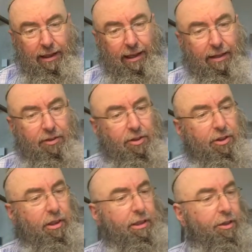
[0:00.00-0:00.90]
and
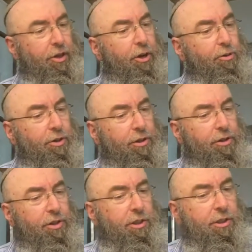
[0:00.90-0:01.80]
I know
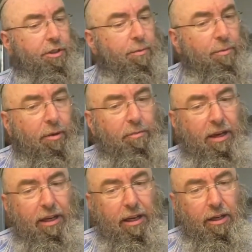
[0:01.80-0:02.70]
that that my
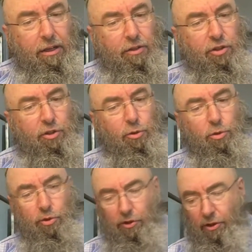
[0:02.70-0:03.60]
many
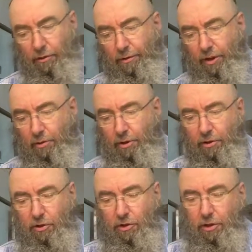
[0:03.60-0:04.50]
scores of
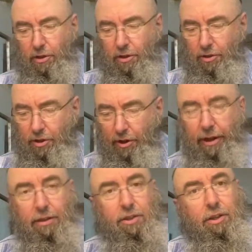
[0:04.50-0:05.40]
viewers are
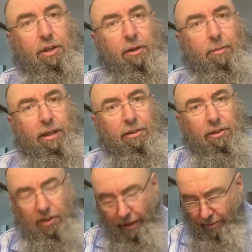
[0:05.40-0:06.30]
dying to know about
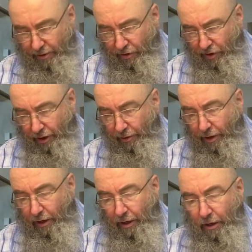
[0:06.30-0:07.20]
the salmon. So
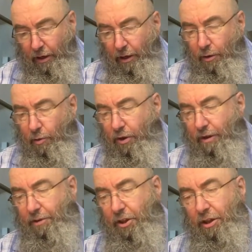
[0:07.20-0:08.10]
what
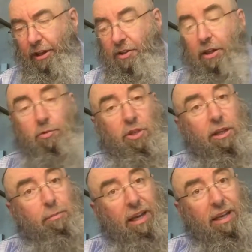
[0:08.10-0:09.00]
I've done is, it was
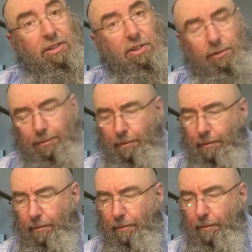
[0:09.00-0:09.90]
in a piece,
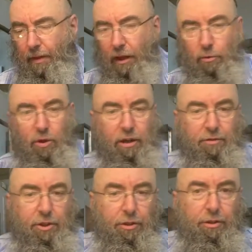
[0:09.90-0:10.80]
and what
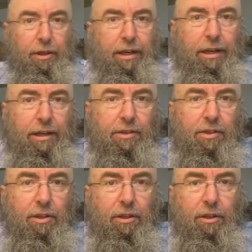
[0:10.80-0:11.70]
I've done is